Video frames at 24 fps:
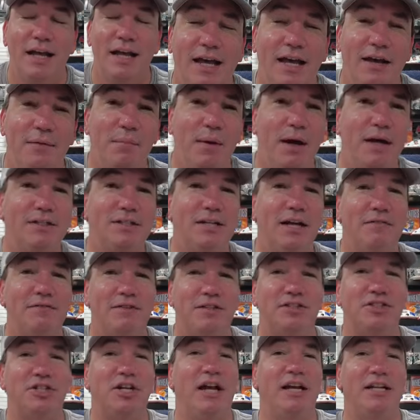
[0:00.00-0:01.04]
It might have to
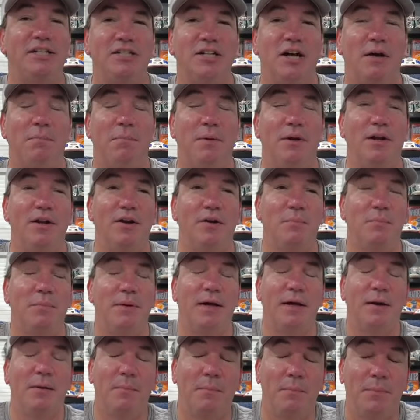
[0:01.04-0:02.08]
change up a little
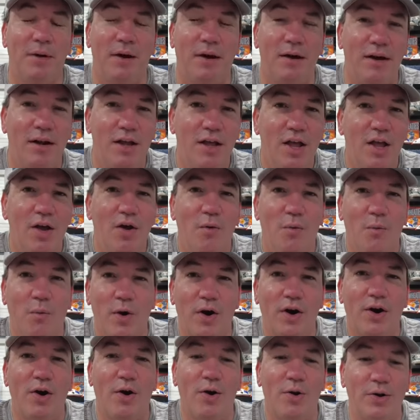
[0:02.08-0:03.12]
bit, but
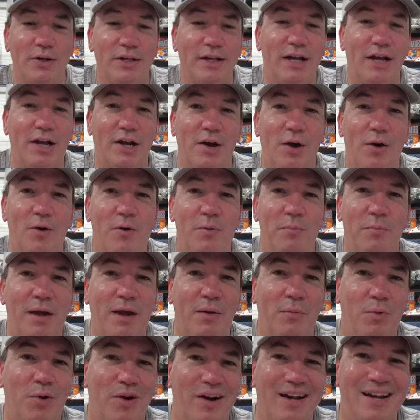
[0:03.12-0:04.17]
we're going to get going,
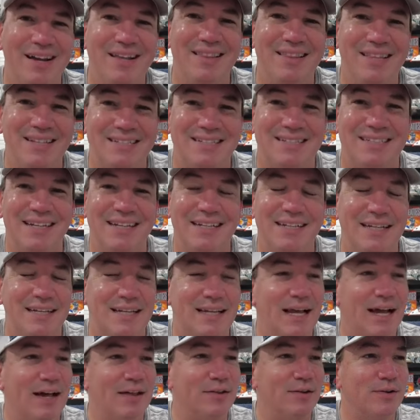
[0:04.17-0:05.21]
man. We're in this thing
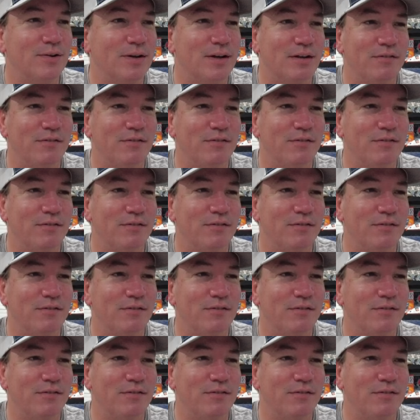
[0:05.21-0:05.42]
together.